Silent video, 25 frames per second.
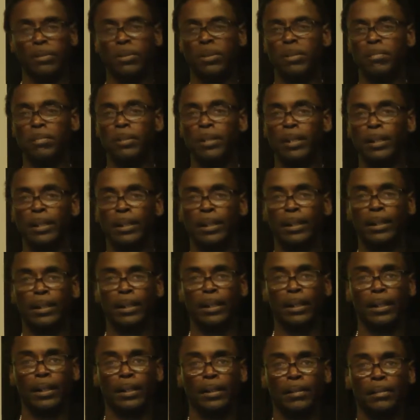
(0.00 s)
You know what I
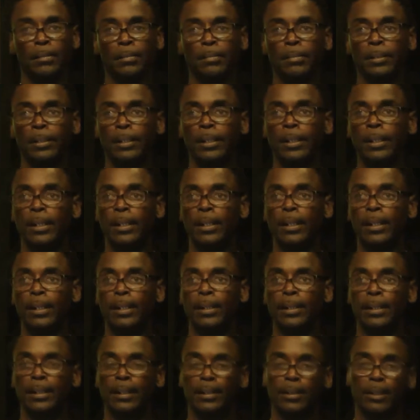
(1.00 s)
mean?
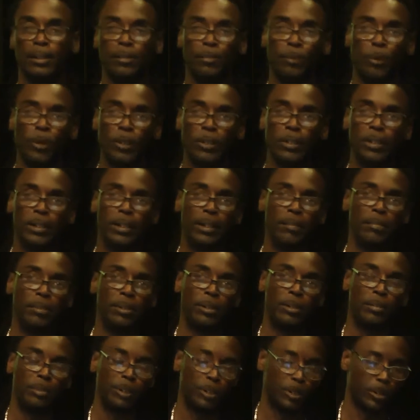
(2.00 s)
And
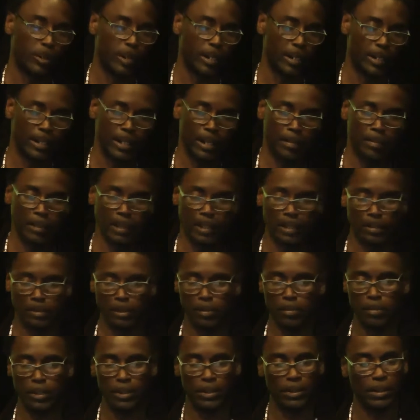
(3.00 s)
unfortunately, the majority of the time when they come
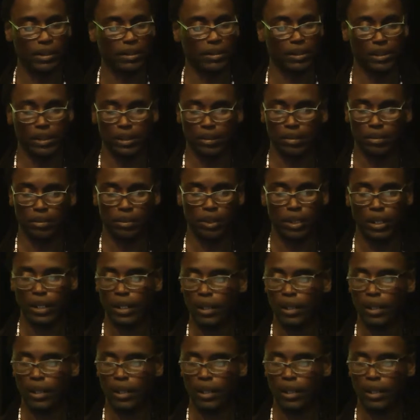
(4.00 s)
up missing is